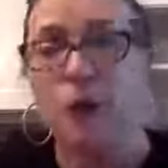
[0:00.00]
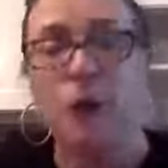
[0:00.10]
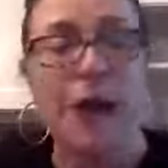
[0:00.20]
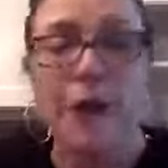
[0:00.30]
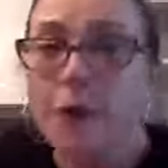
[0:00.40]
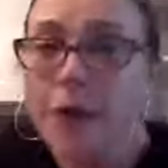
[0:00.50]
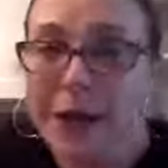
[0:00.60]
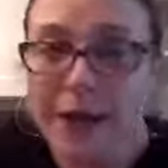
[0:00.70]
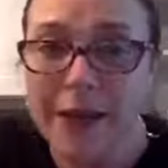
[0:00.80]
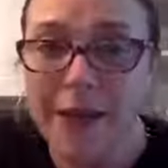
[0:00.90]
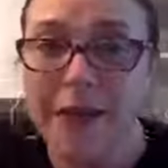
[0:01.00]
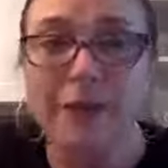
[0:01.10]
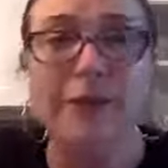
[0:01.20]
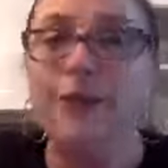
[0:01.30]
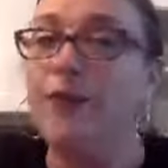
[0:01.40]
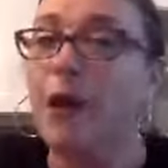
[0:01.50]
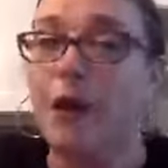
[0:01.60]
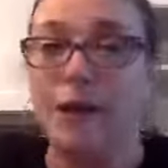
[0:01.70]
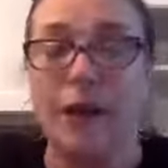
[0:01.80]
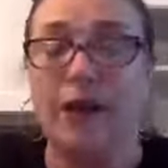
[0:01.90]
Whatever it is, if there's
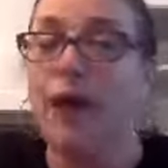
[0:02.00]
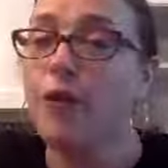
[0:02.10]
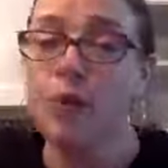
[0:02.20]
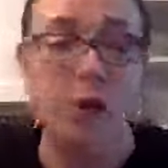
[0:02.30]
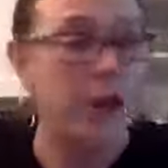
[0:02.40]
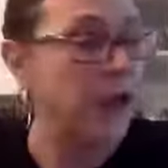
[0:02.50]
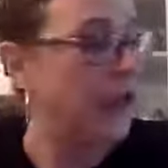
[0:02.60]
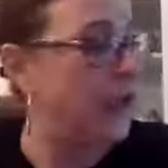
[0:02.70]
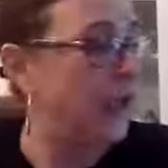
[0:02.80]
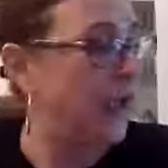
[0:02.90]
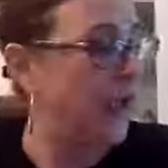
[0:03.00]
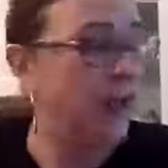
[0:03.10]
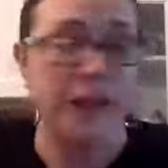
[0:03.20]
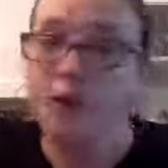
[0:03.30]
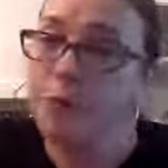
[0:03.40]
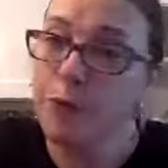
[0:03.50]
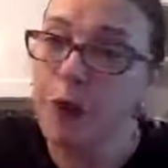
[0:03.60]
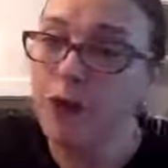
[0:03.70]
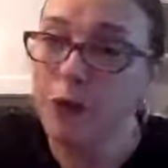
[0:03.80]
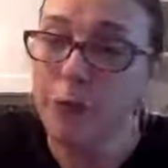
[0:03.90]
another
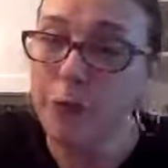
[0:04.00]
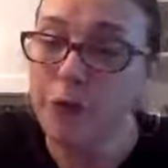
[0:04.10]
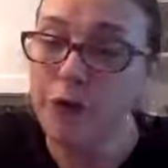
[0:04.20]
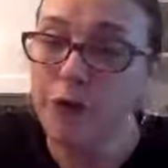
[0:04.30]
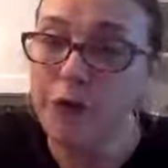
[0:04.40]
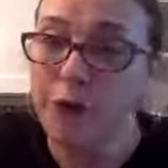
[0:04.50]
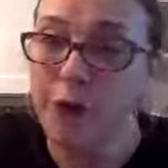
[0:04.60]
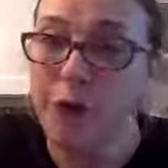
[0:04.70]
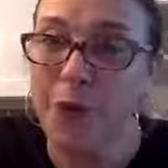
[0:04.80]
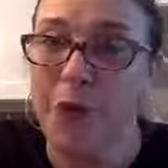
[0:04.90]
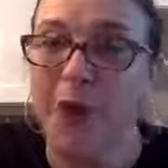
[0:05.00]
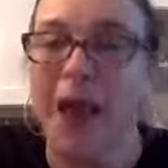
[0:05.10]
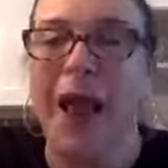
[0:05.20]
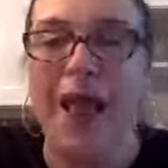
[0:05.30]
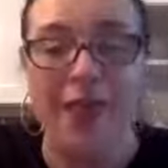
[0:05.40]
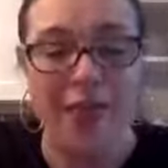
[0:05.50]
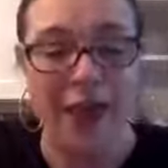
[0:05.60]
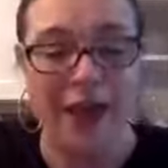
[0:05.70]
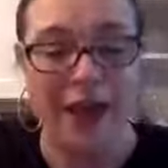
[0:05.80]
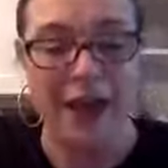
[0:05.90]
inspirational person for you,
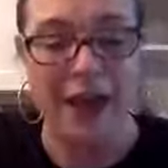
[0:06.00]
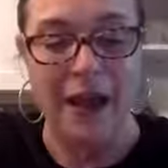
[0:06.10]
then